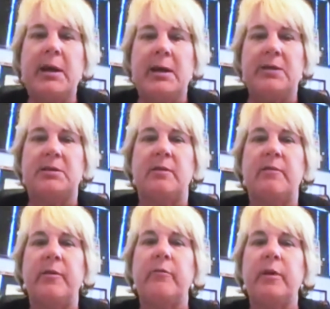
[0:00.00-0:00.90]
is the
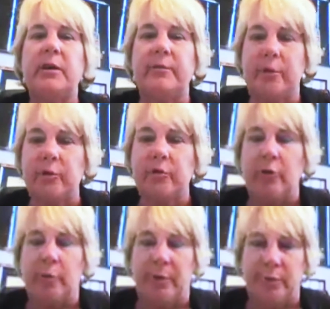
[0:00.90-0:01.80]
very diverse
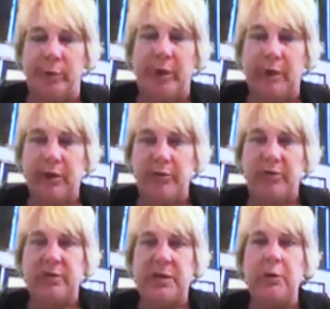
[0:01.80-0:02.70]
group of trucking
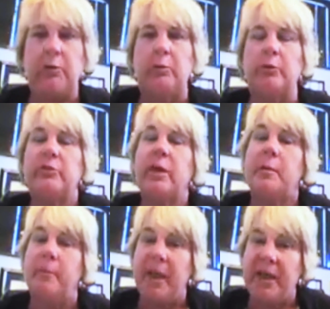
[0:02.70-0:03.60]
industry stakeholders
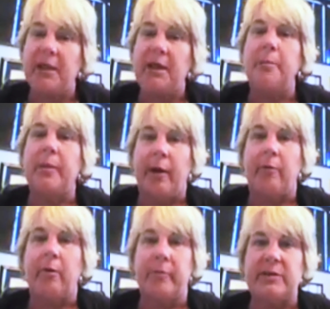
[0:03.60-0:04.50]
that make up
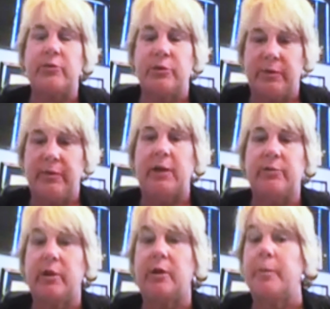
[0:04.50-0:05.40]
our research
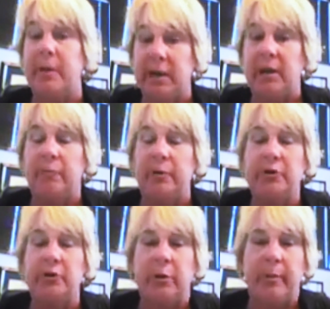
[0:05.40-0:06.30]
advisory committee, of
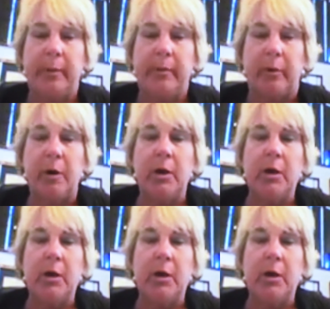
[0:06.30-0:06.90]
which you're a member.